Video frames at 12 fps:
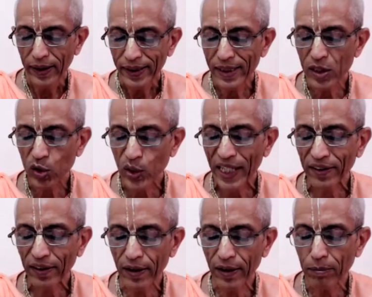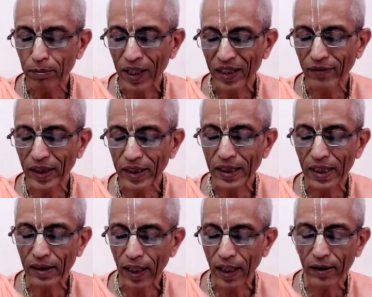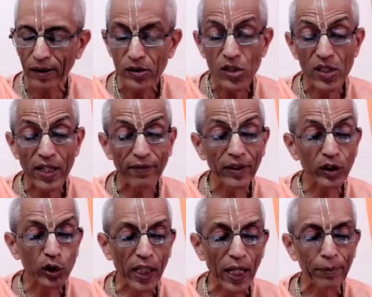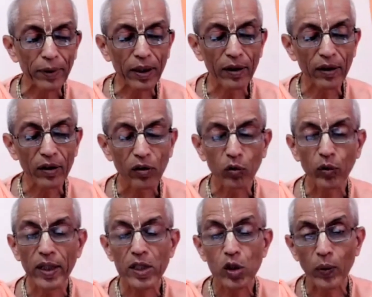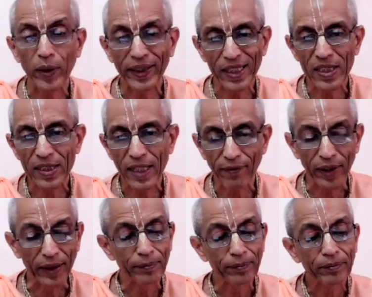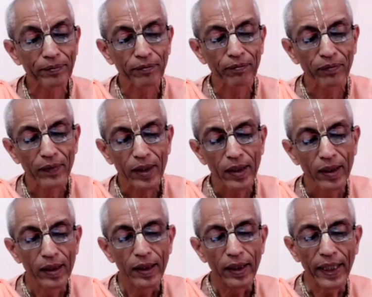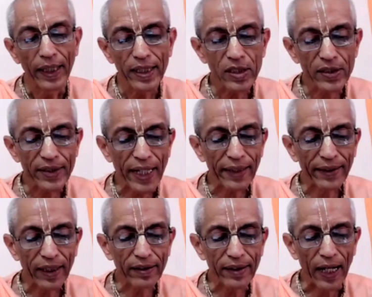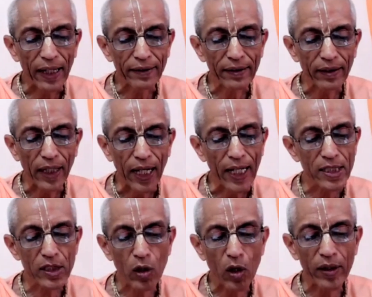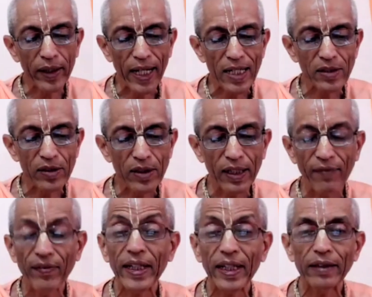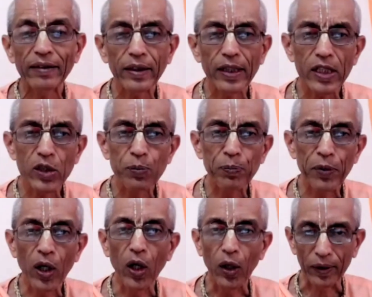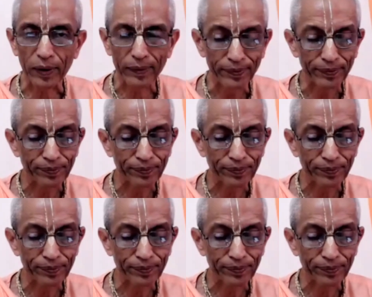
is stated in Bhagavad Gita, 7th chapter, verse 27. It is stated that as long as a living entity is pure,